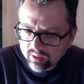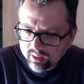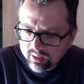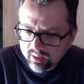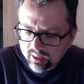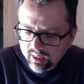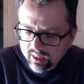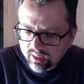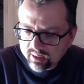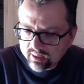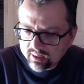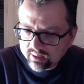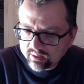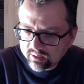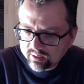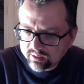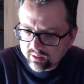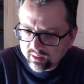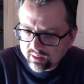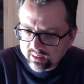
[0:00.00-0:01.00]
I
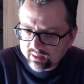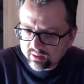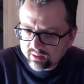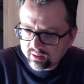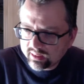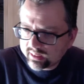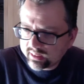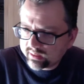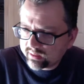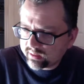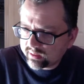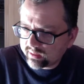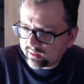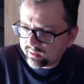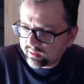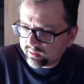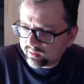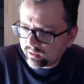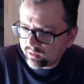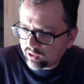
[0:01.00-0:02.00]

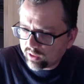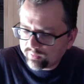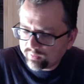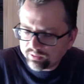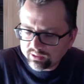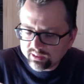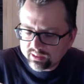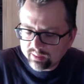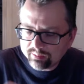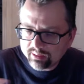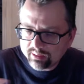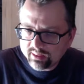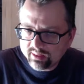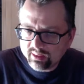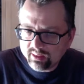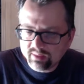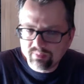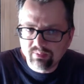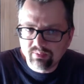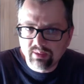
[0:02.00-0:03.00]
oftentimes I think
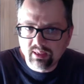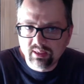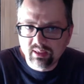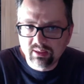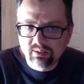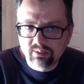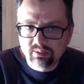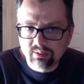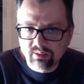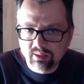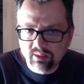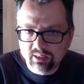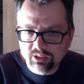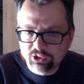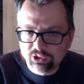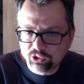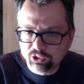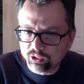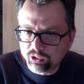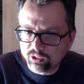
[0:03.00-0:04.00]
of like
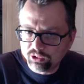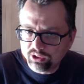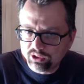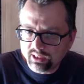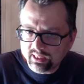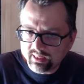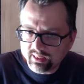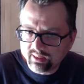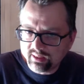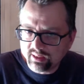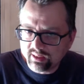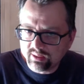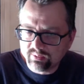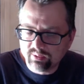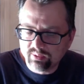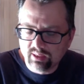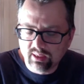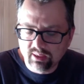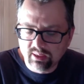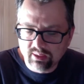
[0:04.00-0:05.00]
Scrooge. Like I think
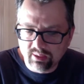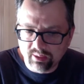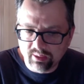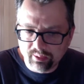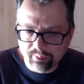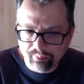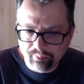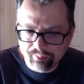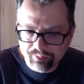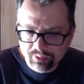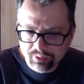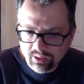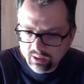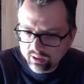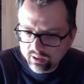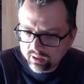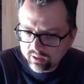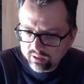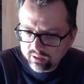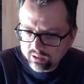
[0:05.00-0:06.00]

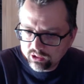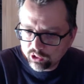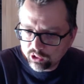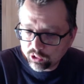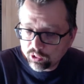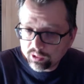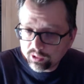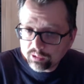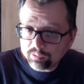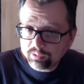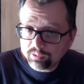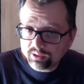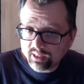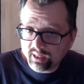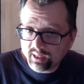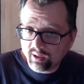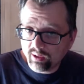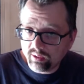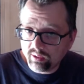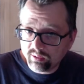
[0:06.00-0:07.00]
of Christmas
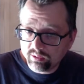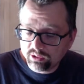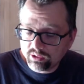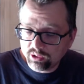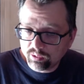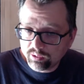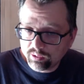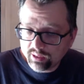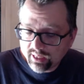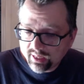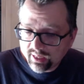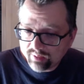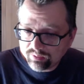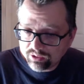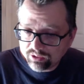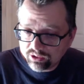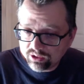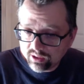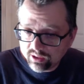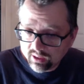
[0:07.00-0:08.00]
Carol. Where you have
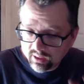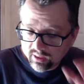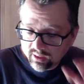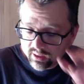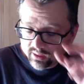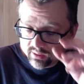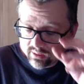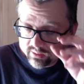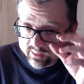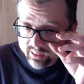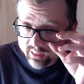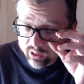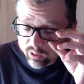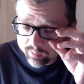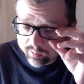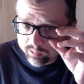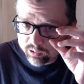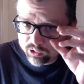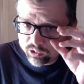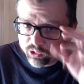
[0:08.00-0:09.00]
this
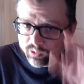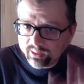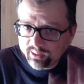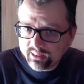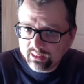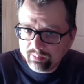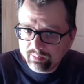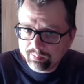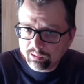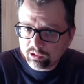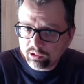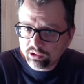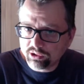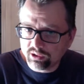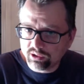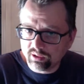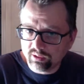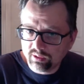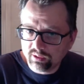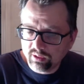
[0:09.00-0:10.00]
terrible, greedy
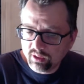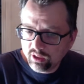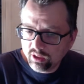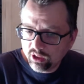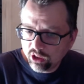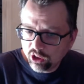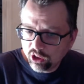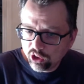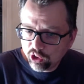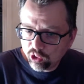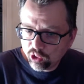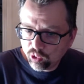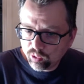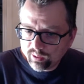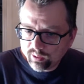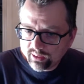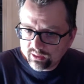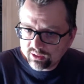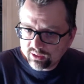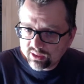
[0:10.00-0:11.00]
person who
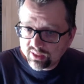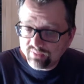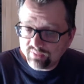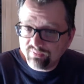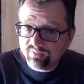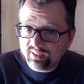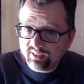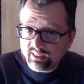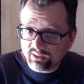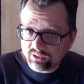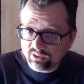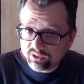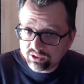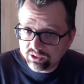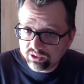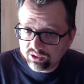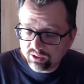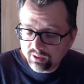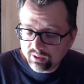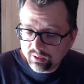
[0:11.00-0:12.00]
is
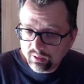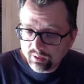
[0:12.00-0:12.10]
convinced